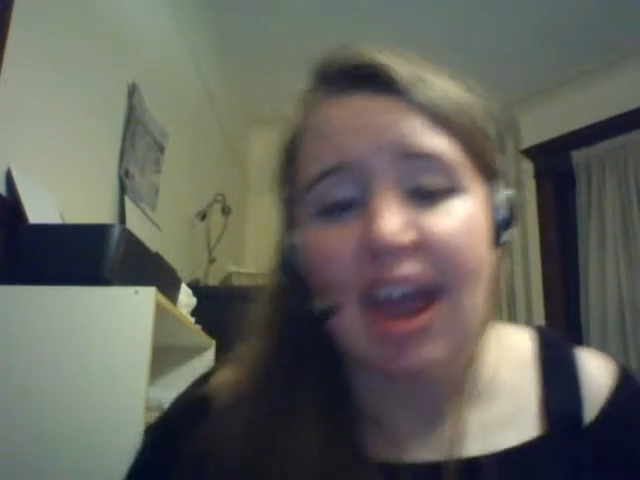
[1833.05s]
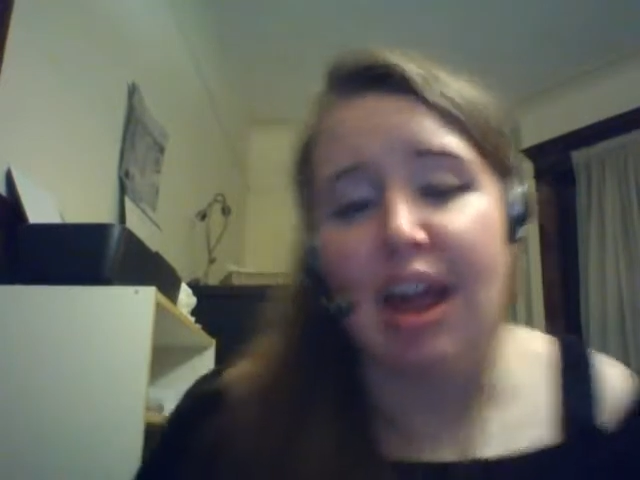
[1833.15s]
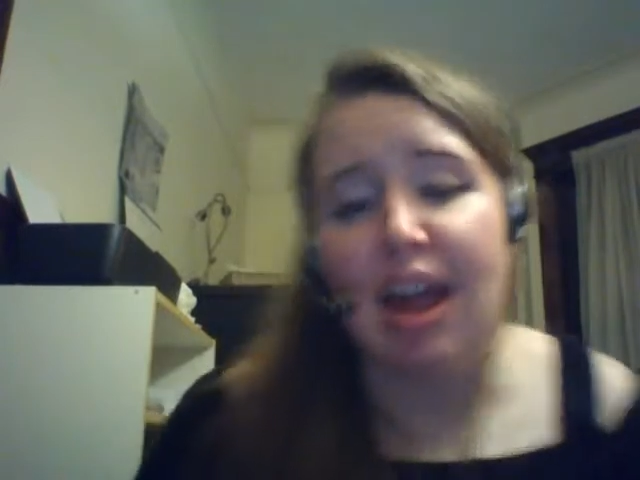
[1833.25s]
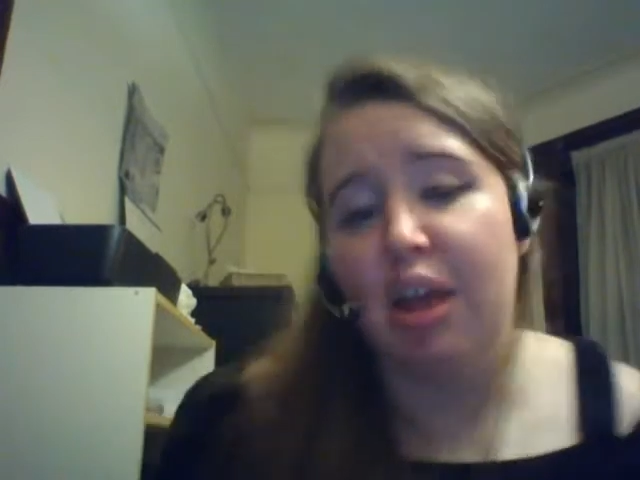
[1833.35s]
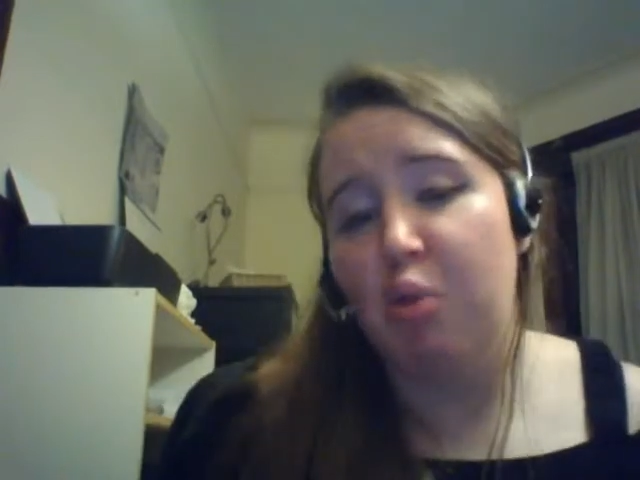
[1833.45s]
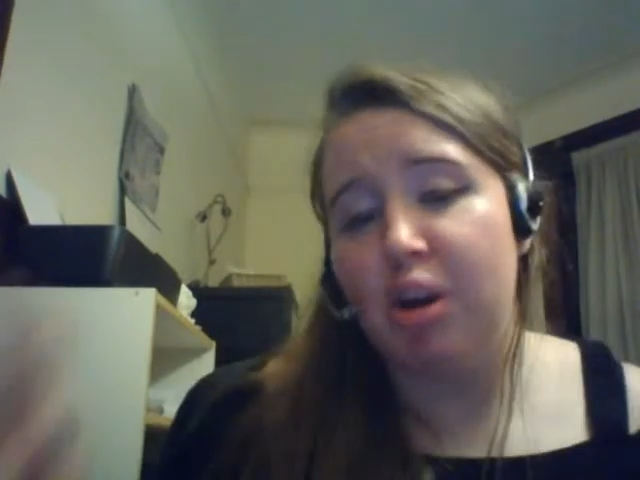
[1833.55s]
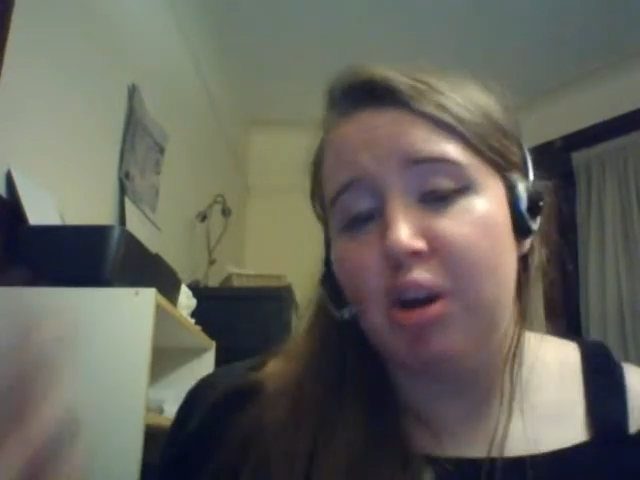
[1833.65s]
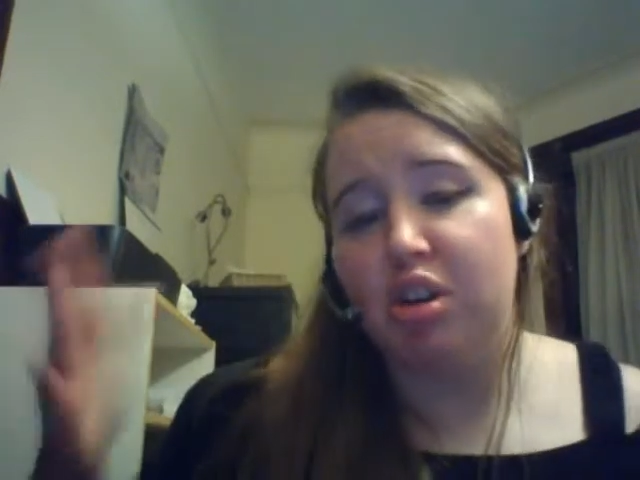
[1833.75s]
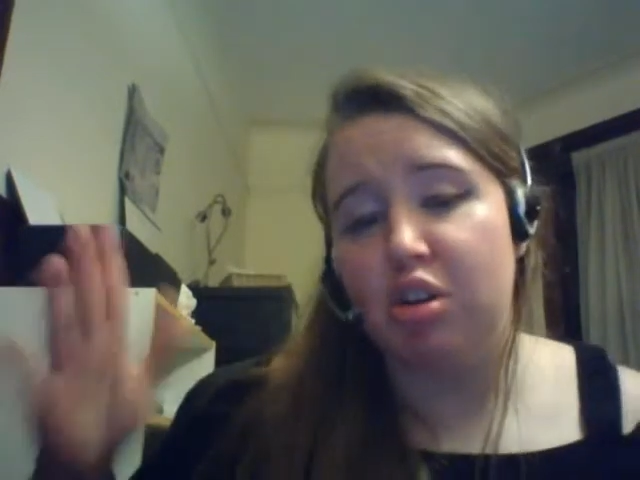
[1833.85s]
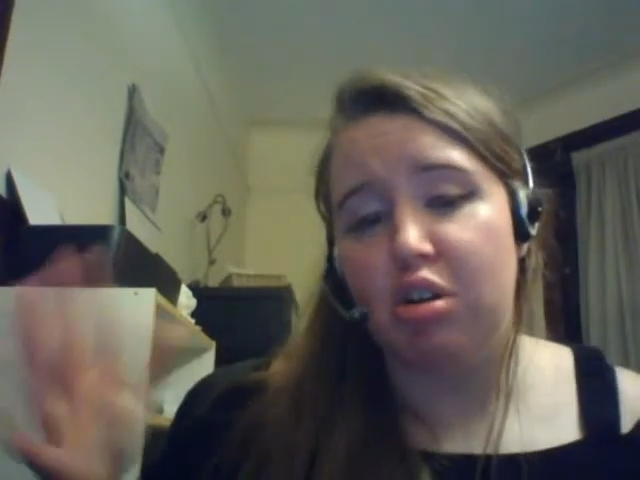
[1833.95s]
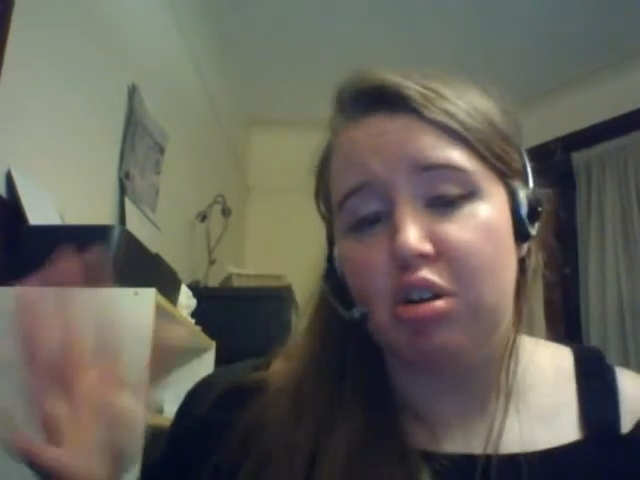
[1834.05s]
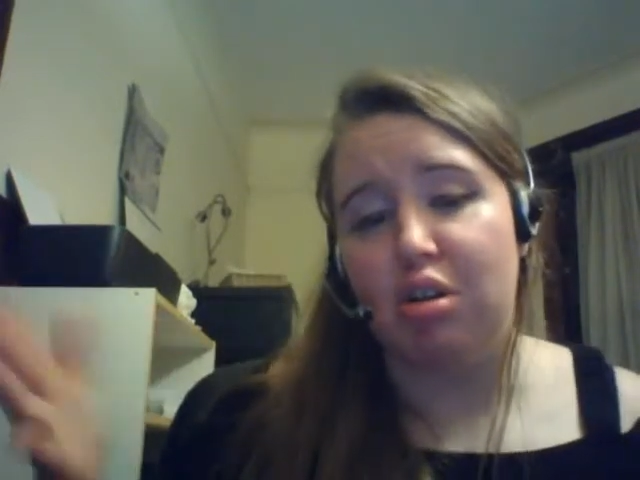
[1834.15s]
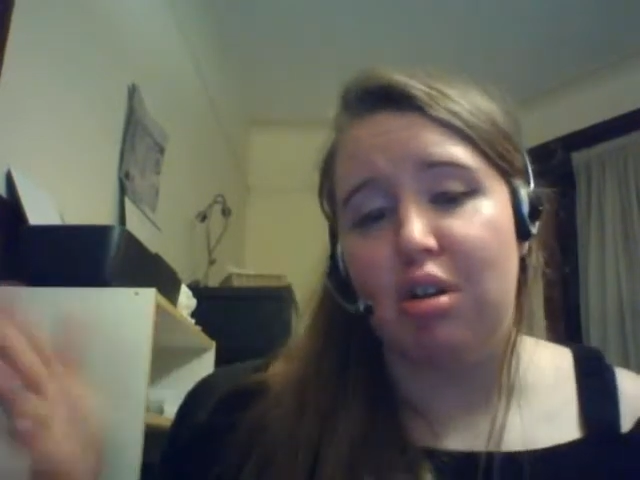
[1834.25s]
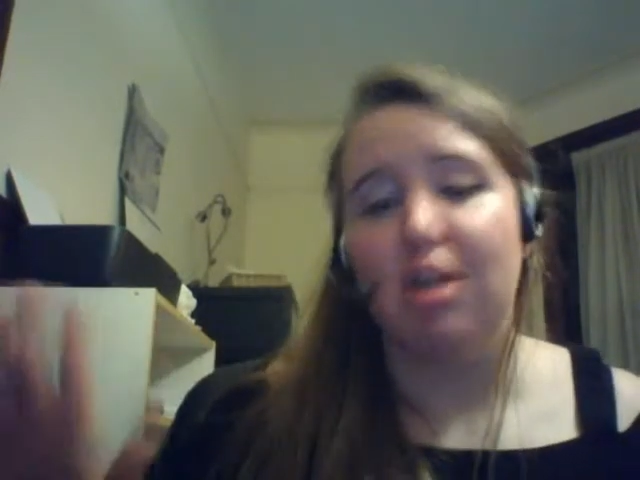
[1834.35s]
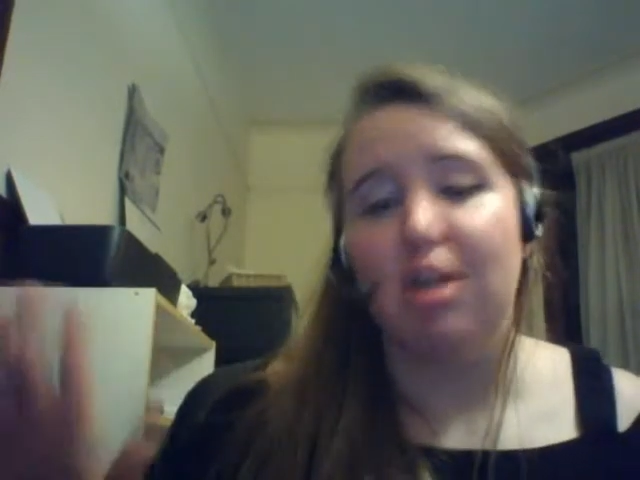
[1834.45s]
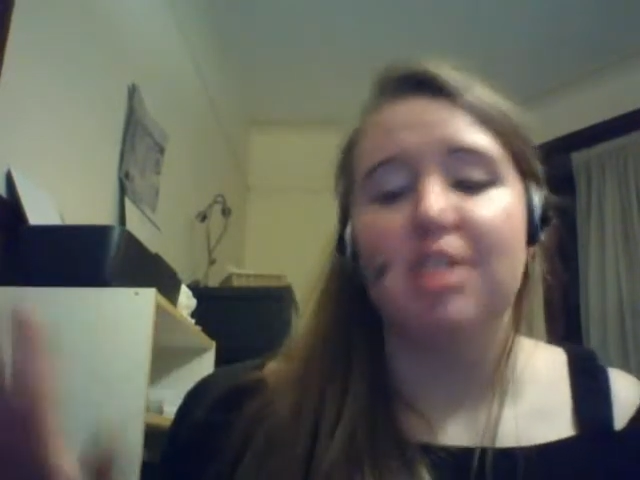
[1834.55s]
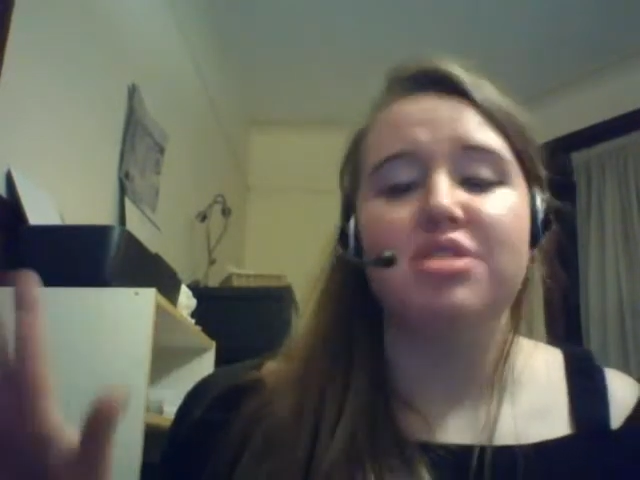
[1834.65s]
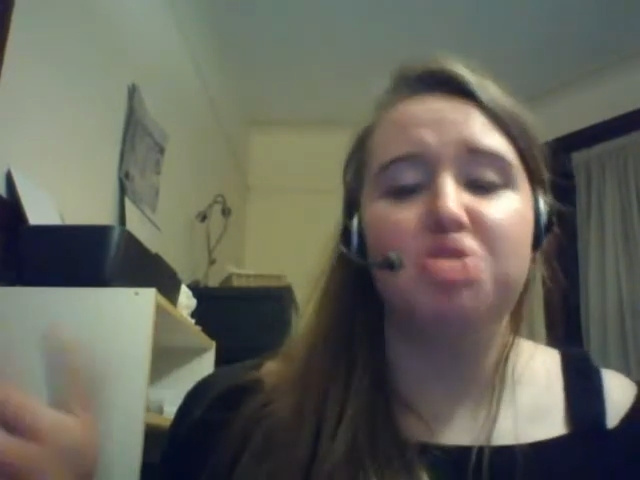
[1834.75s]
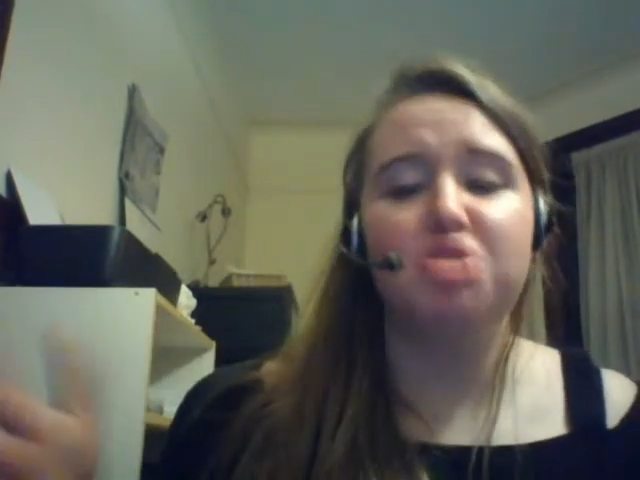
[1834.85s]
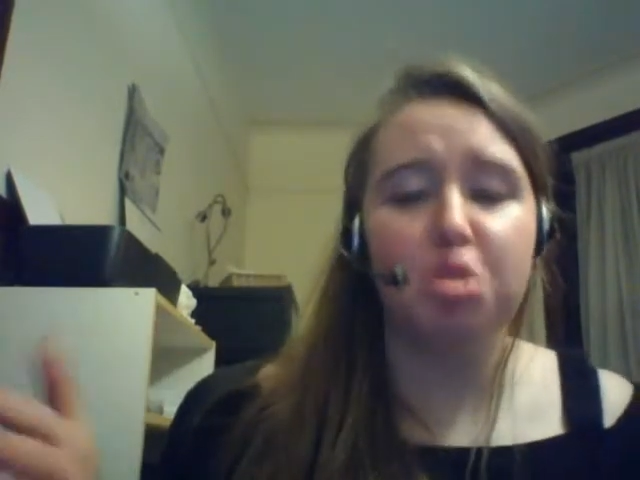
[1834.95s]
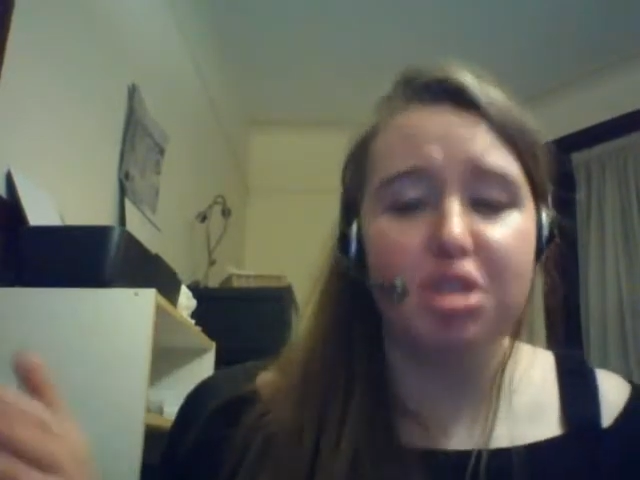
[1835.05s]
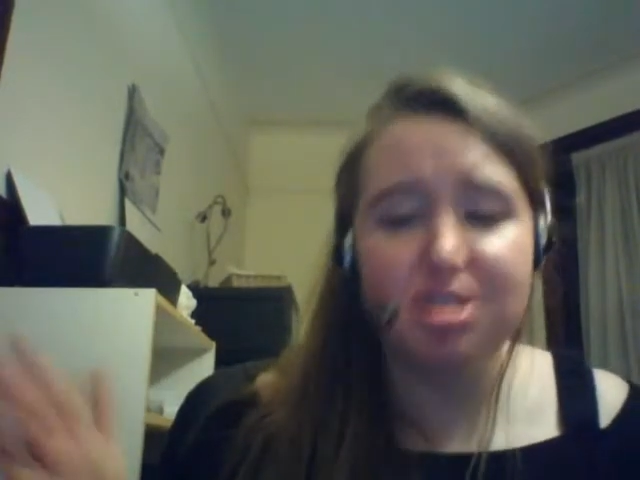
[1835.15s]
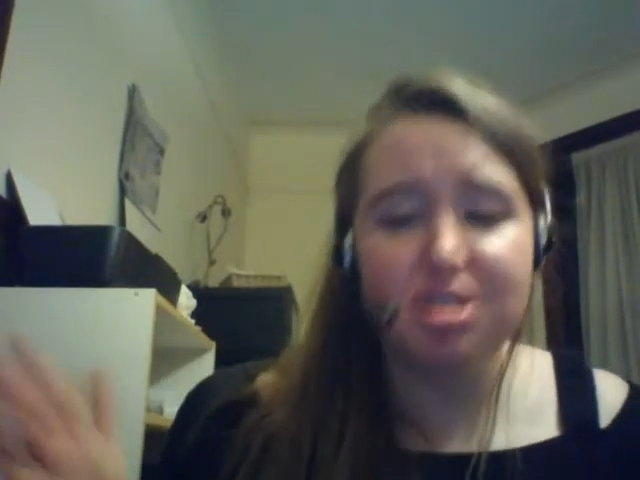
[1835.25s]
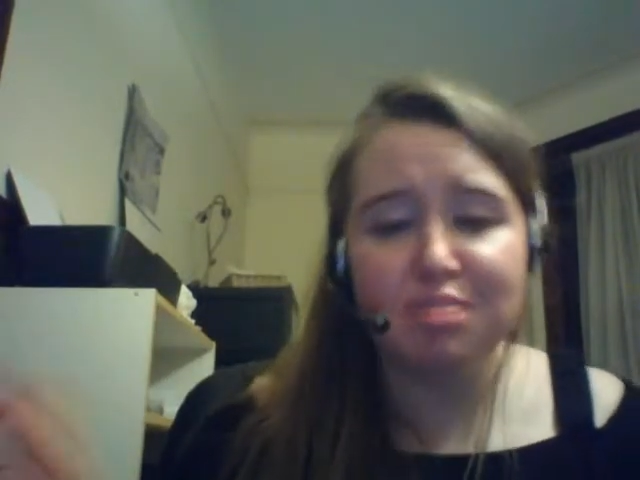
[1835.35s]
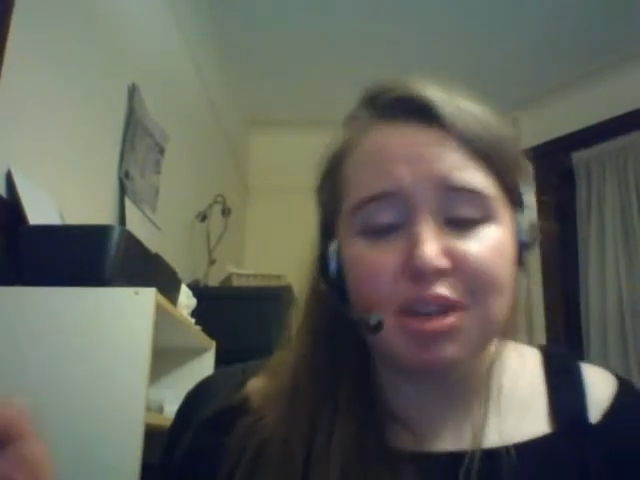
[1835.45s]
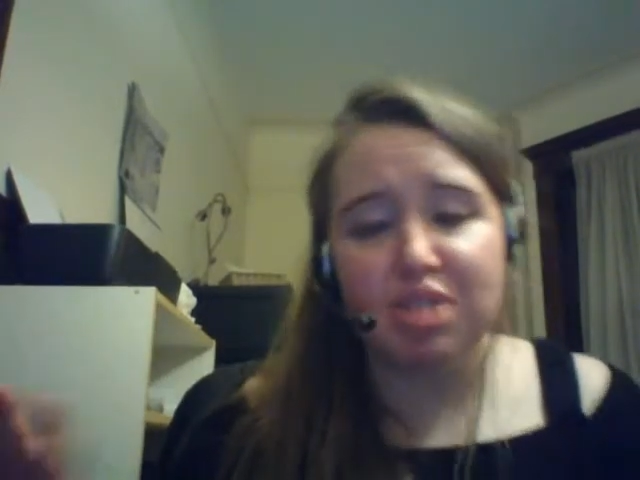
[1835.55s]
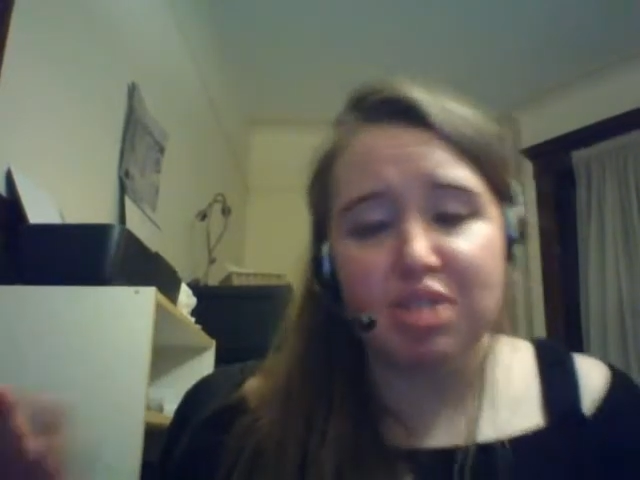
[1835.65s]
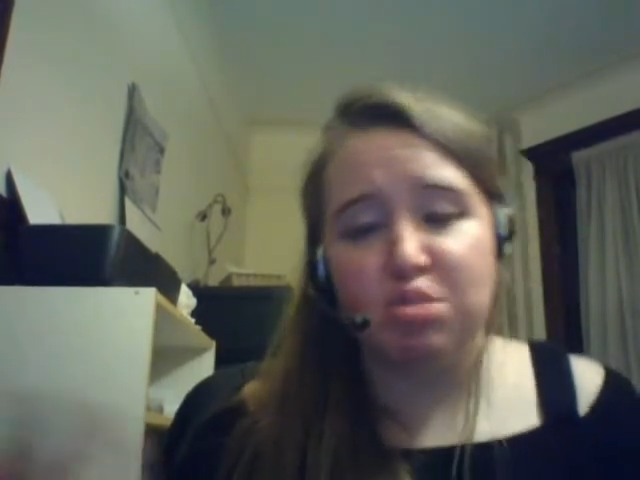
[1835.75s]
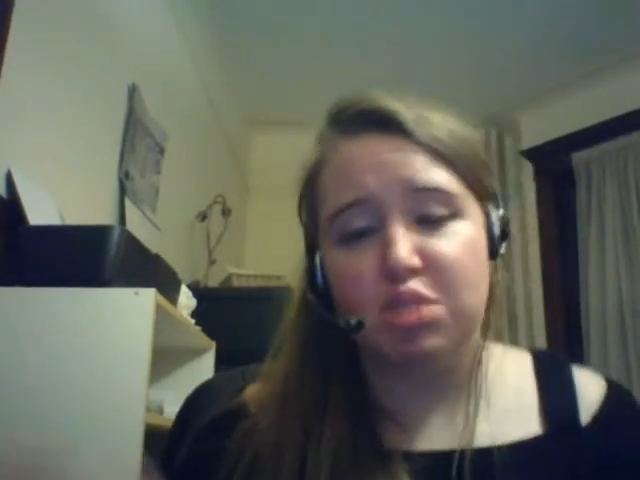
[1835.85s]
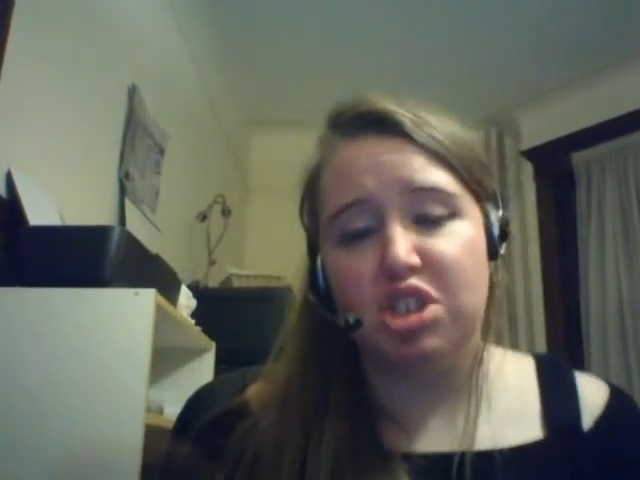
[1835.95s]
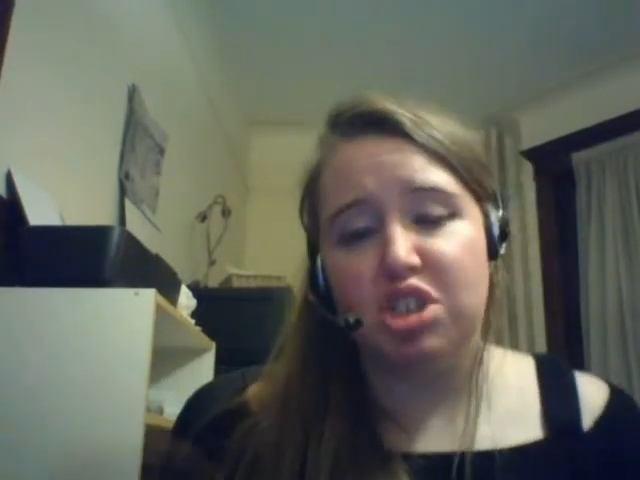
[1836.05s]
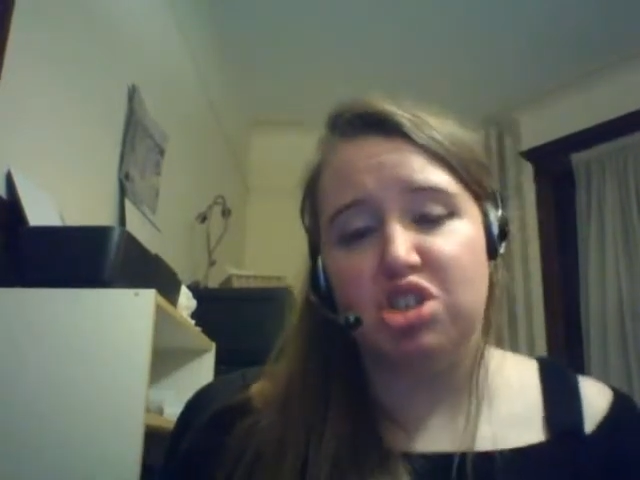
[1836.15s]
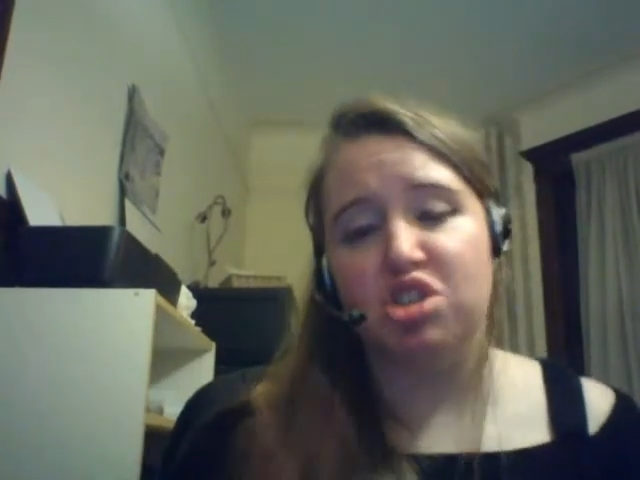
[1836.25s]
And he wanted her... So this is my interpretation,